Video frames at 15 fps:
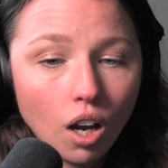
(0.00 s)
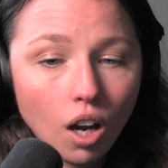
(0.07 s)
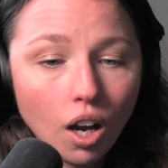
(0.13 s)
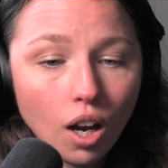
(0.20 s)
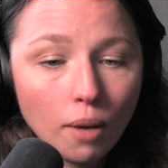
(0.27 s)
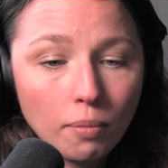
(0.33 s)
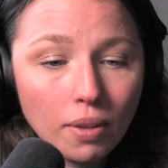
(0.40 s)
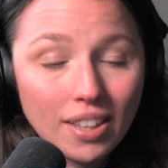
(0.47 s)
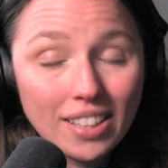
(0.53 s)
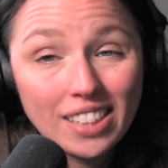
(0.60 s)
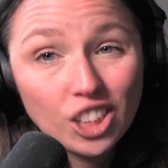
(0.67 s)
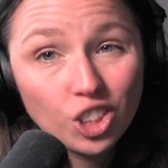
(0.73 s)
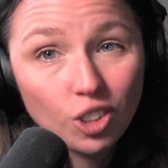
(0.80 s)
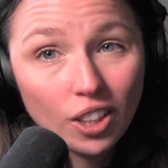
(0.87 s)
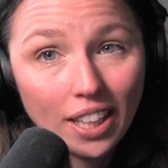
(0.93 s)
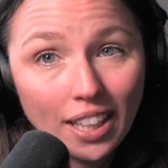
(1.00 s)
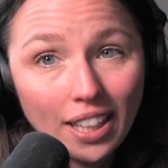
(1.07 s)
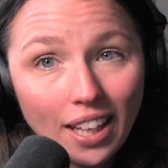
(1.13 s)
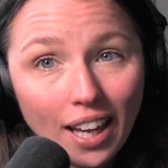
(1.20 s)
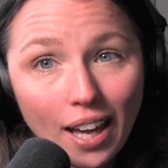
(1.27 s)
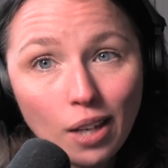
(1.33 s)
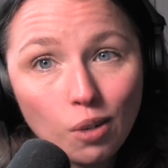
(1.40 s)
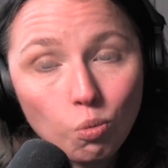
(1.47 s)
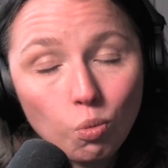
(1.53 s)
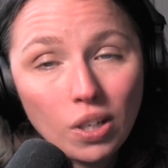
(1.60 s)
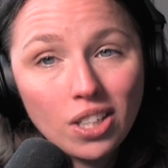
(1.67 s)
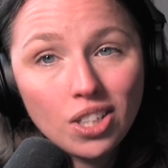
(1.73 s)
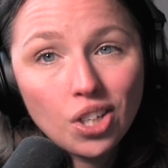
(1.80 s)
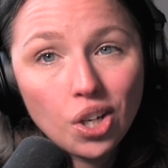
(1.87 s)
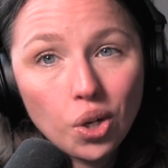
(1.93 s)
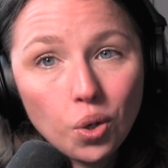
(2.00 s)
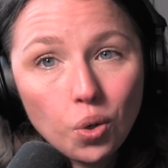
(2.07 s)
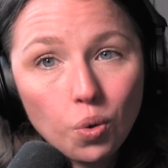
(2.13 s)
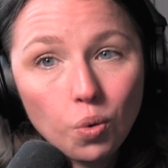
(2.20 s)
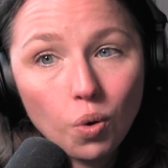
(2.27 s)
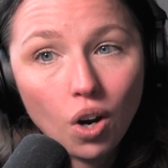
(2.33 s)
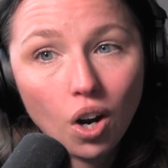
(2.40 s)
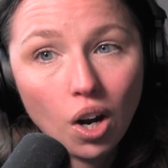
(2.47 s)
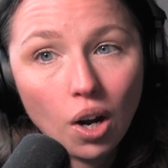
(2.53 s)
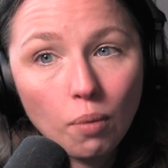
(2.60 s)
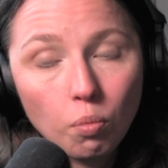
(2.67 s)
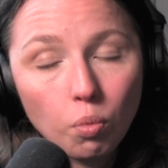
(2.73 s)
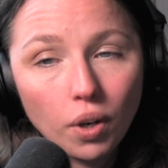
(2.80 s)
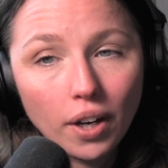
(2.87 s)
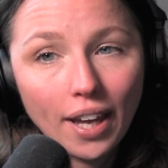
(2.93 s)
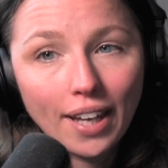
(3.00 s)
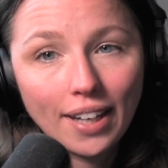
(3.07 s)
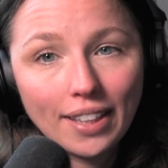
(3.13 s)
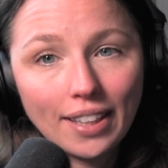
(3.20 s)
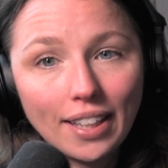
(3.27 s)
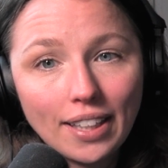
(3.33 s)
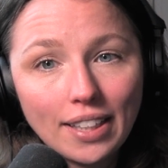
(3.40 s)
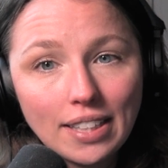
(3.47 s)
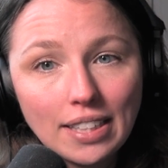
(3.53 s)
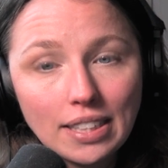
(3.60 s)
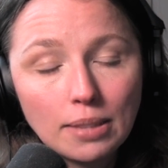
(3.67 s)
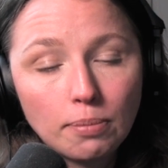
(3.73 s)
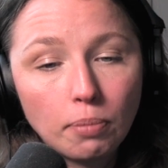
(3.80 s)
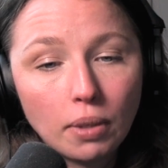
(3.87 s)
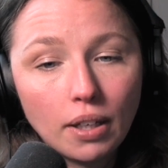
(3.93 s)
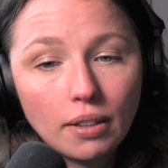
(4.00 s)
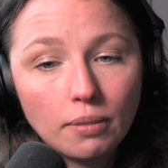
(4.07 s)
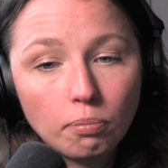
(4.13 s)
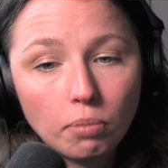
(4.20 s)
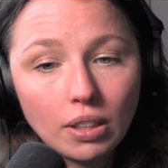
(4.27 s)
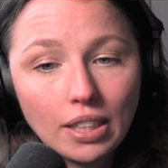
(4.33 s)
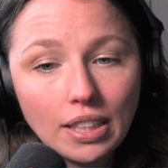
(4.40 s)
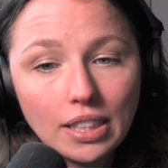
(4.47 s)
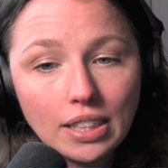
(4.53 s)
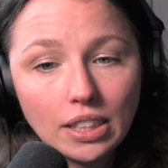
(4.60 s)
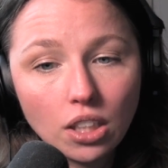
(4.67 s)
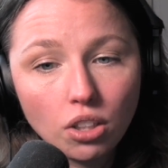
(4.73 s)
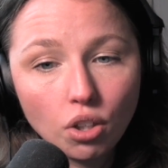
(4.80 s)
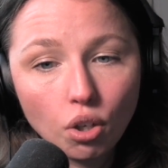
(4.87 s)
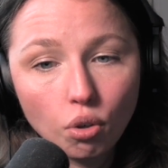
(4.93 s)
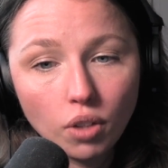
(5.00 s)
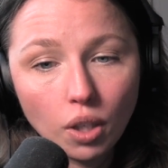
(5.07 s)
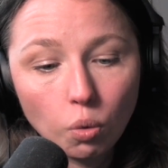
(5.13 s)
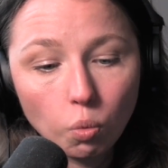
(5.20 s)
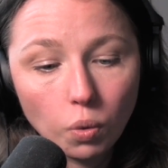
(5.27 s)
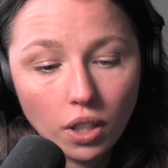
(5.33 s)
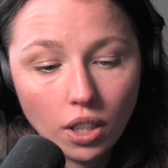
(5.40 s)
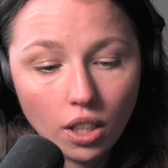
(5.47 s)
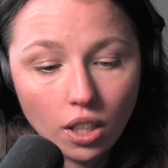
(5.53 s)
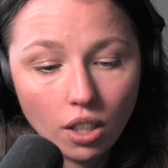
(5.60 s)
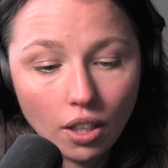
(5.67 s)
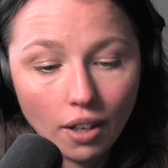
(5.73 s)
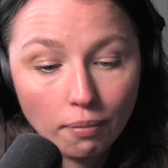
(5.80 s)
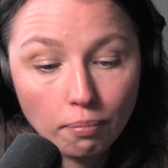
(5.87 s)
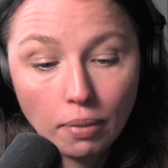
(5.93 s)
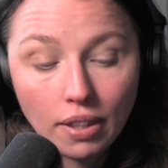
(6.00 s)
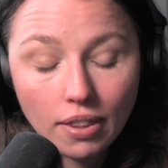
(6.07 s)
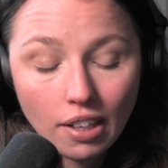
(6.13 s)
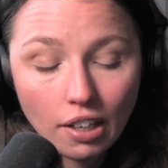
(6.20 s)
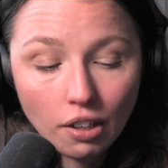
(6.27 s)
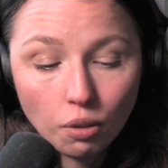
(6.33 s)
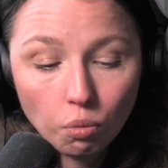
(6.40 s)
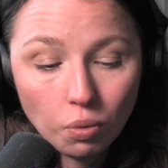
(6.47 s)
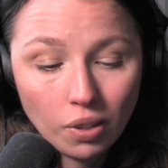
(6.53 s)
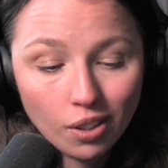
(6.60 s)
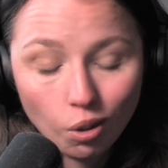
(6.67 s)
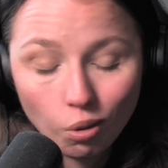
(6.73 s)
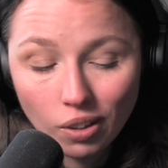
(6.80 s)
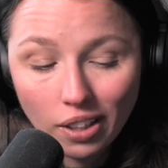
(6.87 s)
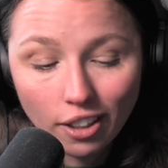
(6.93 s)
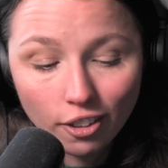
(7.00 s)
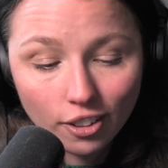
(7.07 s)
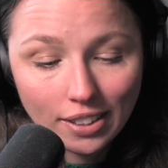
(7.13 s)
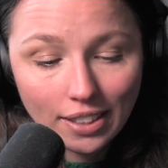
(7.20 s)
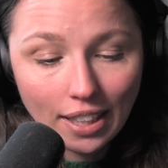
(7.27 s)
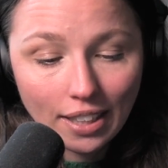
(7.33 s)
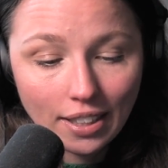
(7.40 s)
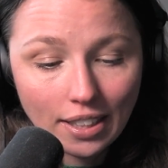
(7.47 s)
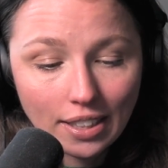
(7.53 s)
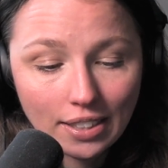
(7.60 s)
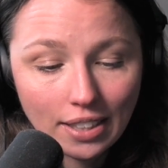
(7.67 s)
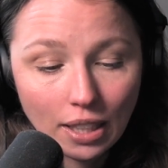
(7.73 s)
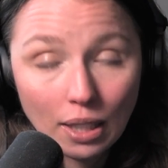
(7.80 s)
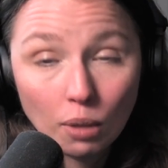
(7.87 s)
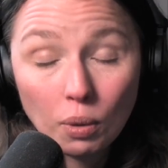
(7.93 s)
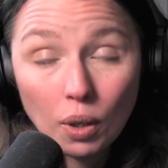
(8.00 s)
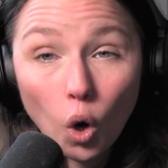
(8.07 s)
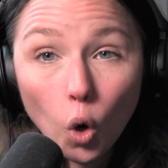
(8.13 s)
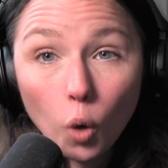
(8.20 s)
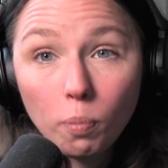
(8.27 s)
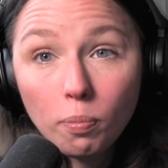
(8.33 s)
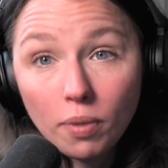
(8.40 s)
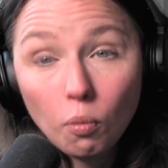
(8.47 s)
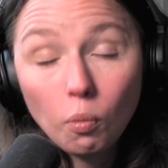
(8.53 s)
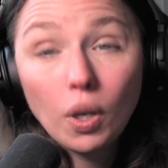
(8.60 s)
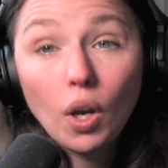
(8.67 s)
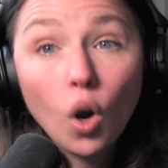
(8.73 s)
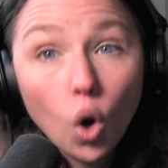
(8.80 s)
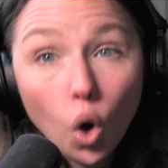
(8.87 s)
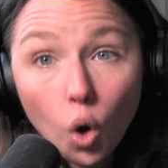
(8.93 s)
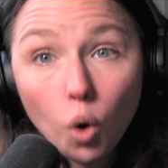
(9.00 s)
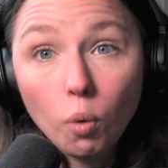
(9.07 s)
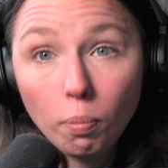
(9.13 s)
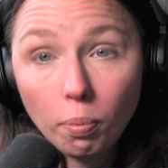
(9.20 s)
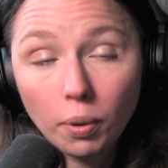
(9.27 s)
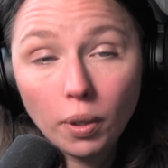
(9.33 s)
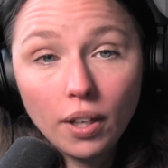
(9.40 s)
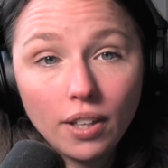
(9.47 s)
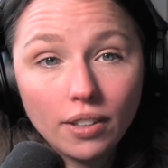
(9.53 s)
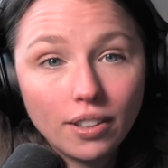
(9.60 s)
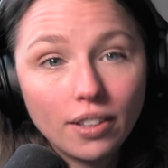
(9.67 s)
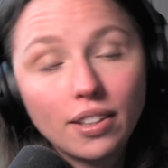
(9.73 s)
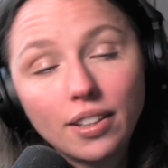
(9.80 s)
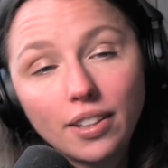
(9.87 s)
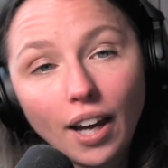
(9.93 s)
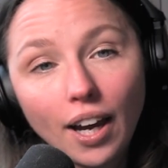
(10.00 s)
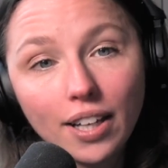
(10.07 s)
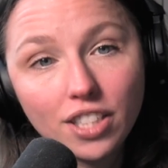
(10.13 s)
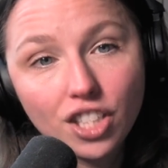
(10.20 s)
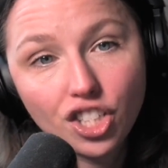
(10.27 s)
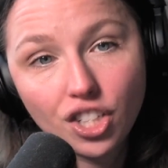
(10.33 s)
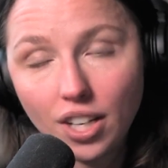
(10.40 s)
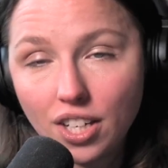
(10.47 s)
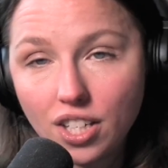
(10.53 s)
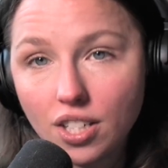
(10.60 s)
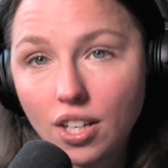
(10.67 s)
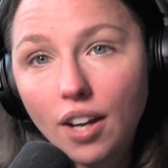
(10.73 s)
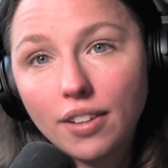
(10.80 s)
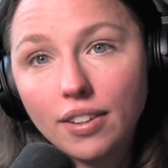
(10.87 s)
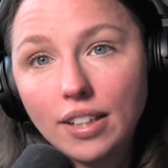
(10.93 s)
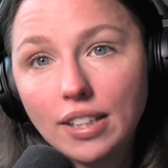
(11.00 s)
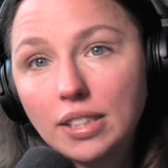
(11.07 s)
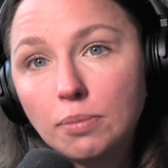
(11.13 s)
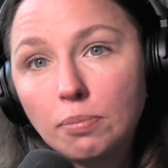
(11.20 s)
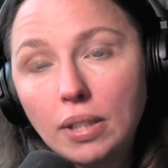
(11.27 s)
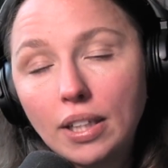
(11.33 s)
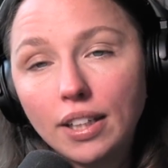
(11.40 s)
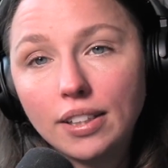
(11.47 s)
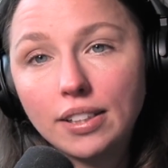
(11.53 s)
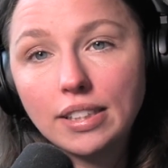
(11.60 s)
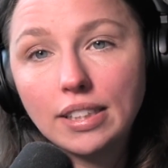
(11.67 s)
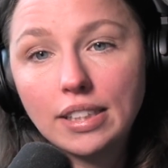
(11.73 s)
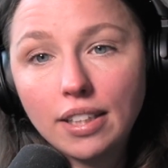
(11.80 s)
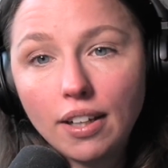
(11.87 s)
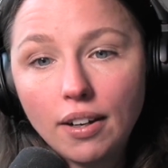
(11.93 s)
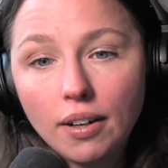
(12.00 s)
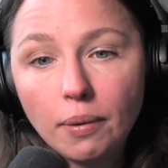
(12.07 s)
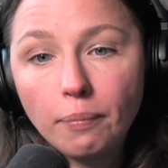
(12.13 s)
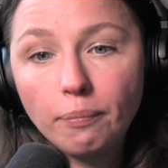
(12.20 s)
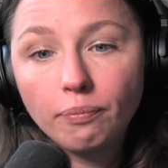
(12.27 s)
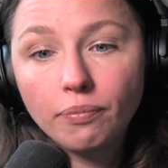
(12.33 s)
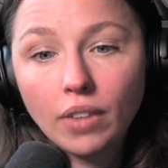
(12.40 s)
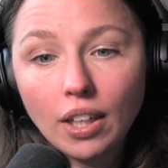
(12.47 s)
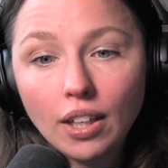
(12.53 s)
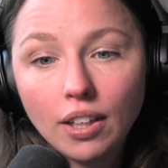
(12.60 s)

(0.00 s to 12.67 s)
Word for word: Um, this is tricky, and we know um, what a headache it is. But please know that we have been there. We totally understand this, and that we hope we hope that the tides change on this because. Um,